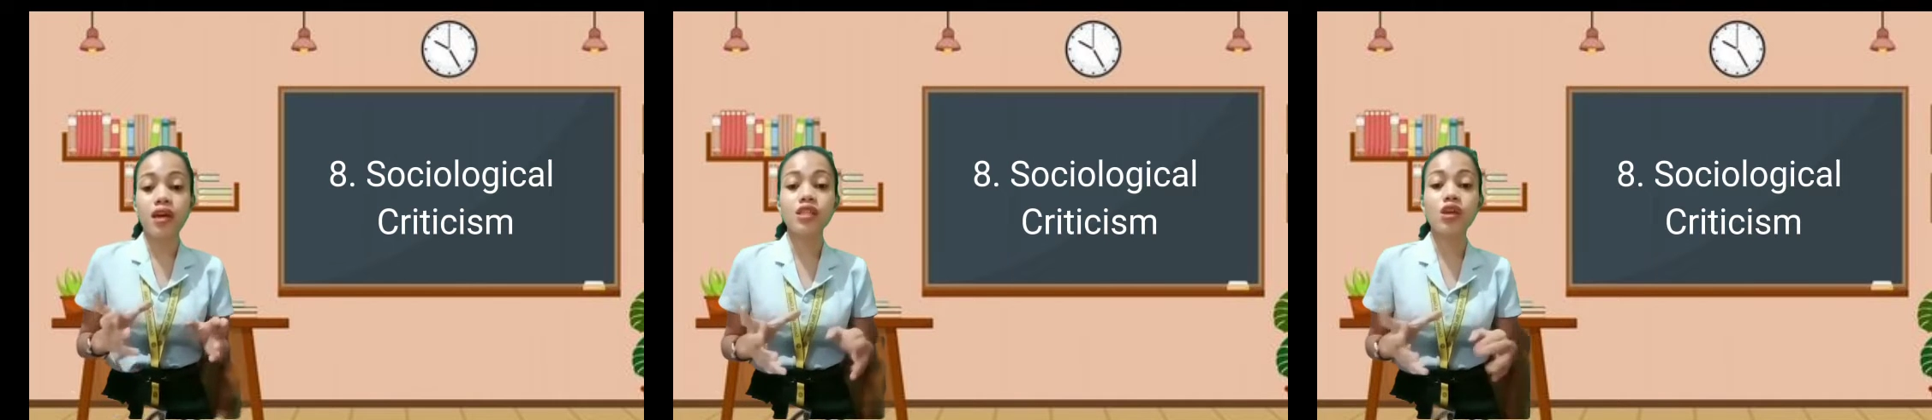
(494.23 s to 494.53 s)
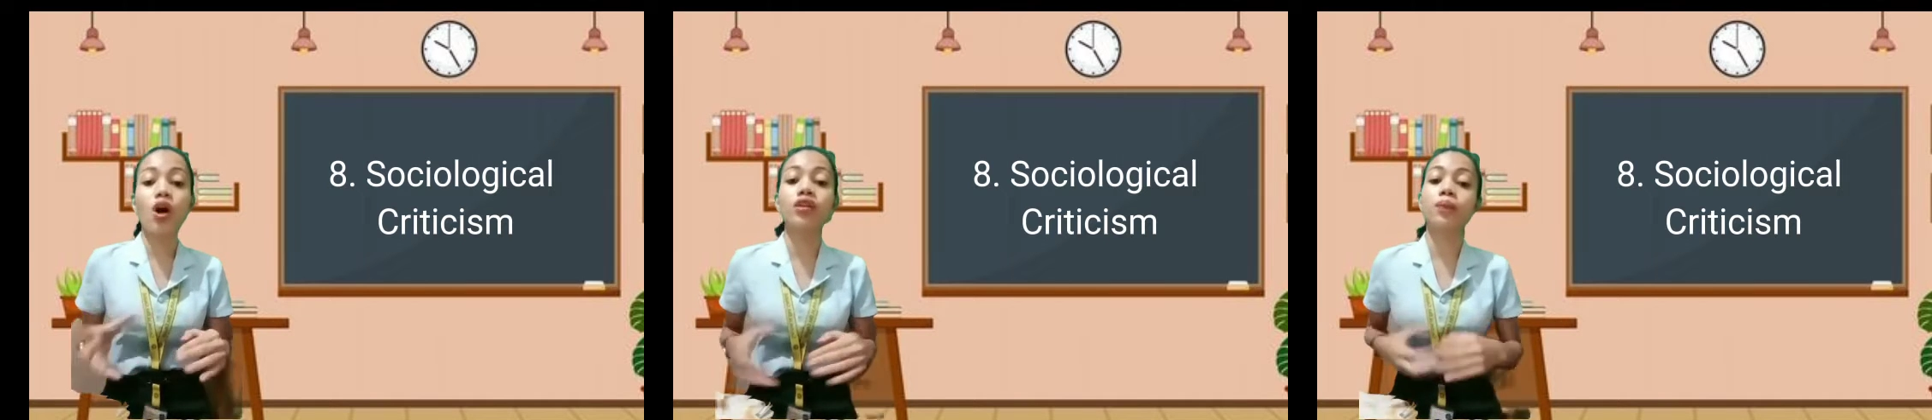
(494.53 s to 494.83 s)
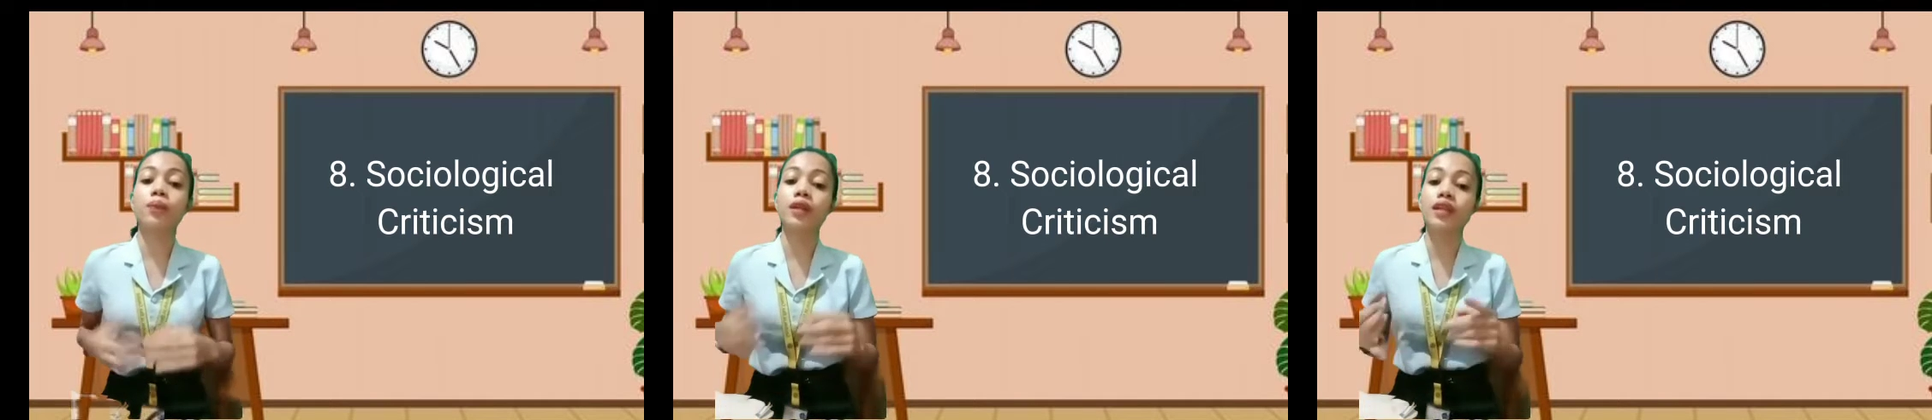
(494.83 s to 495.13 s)
is on
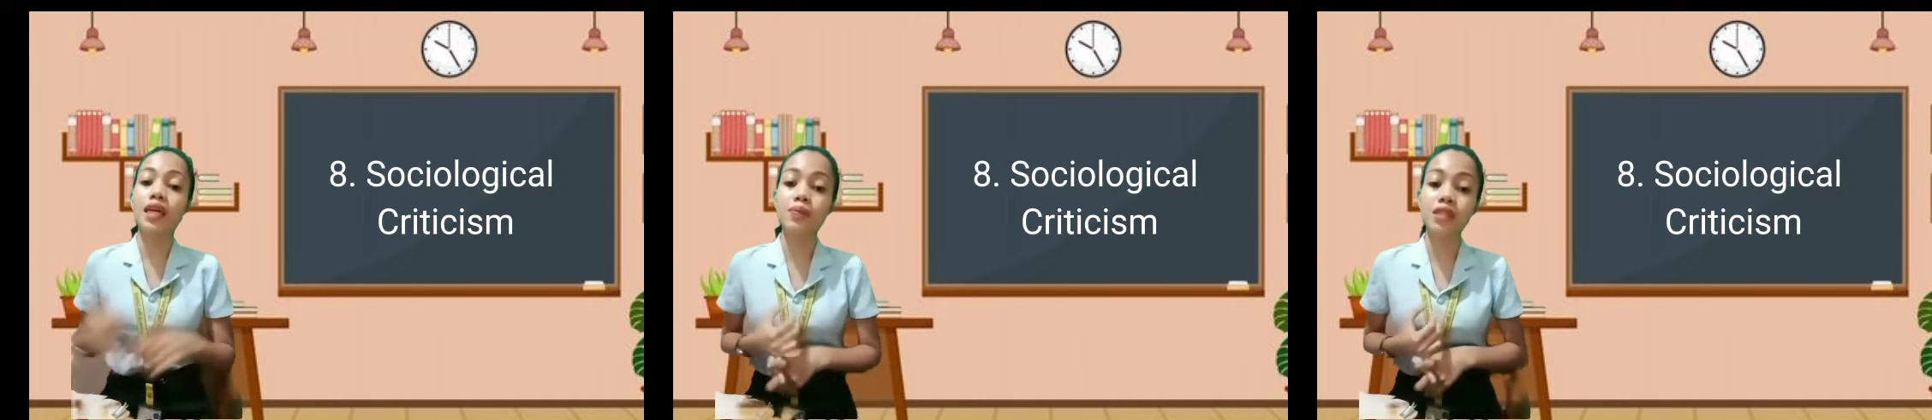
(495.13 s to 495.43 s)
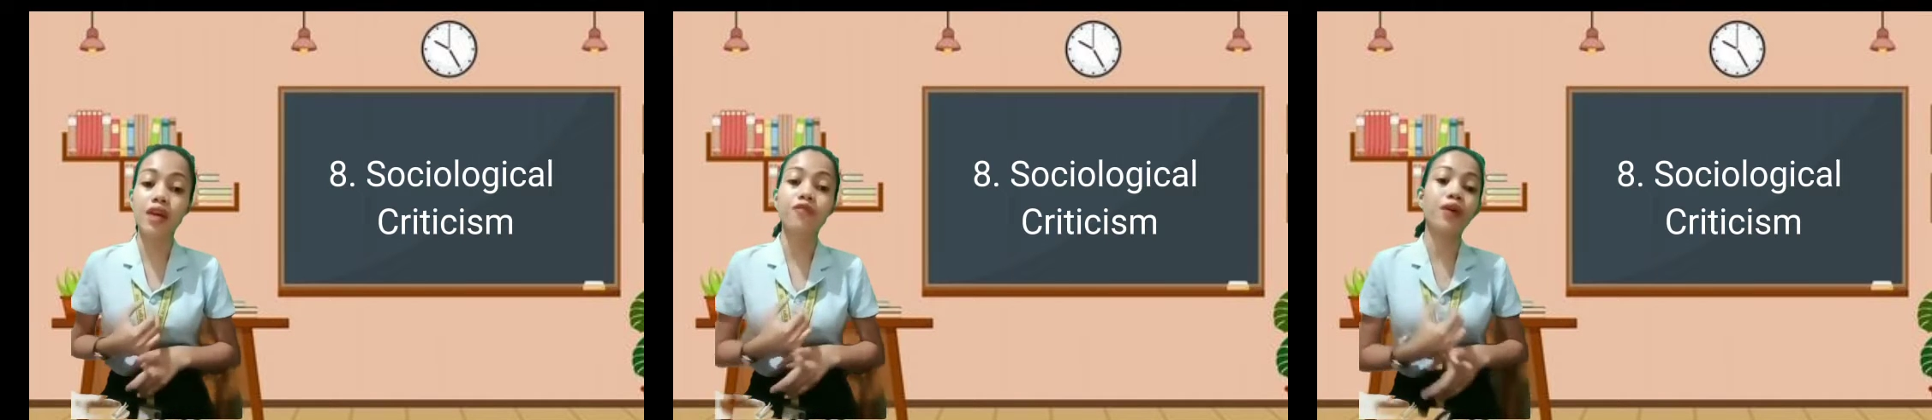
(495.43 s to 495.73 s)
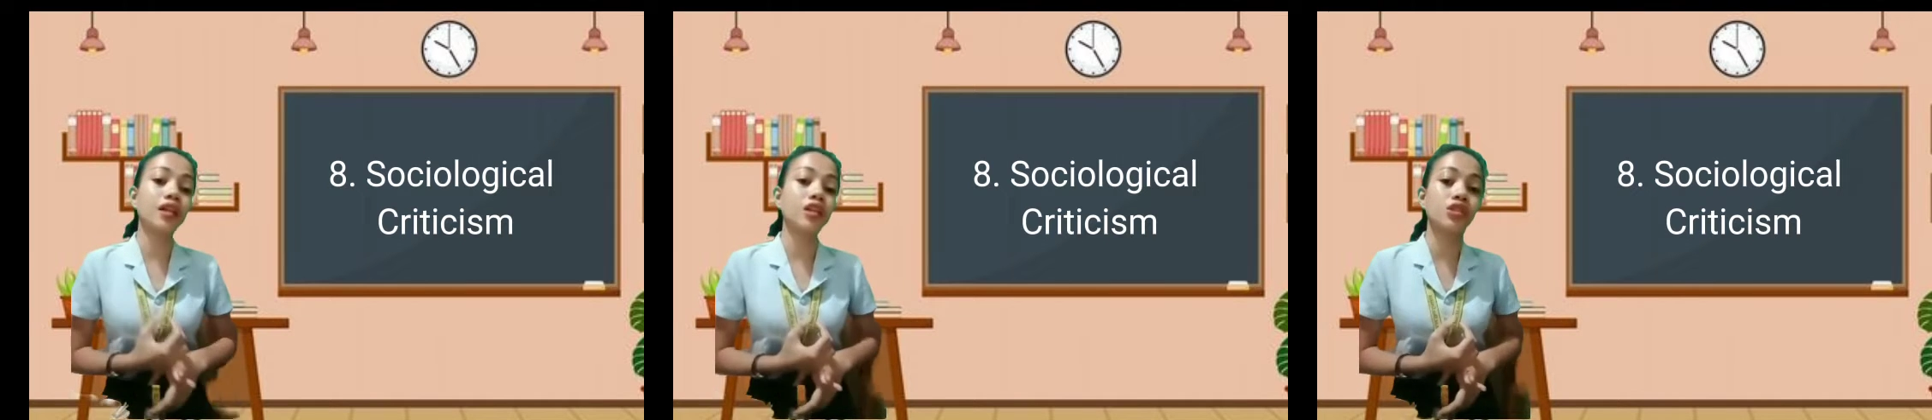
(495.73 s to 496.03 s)
the beliefs and
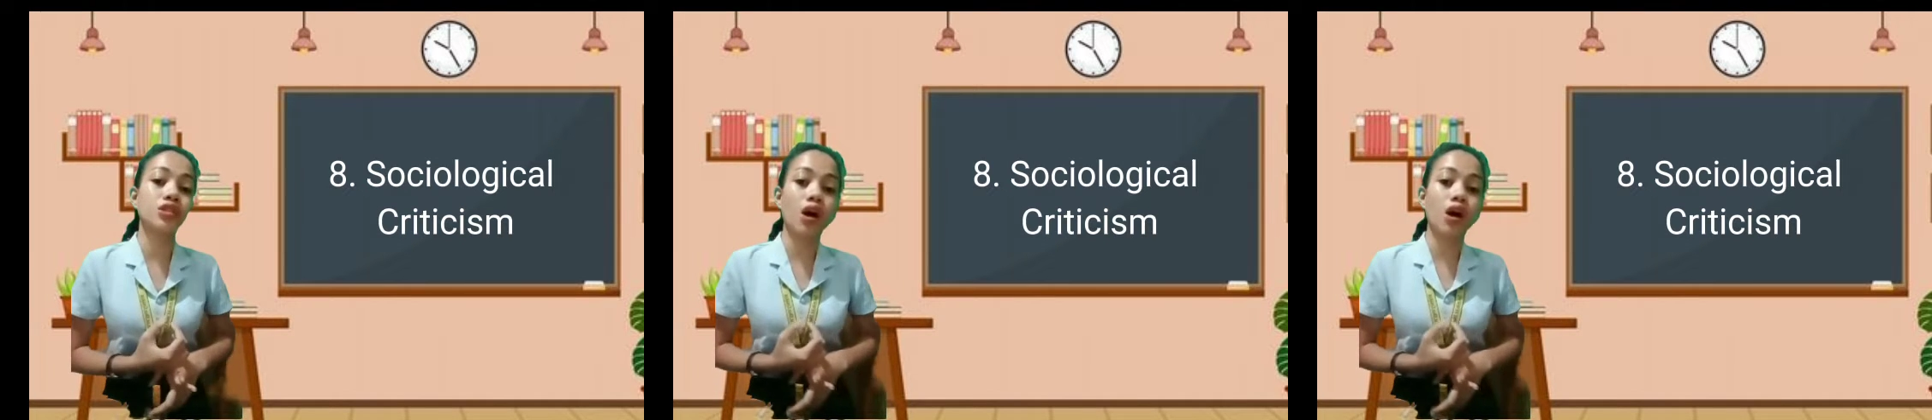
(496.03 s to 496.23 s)
values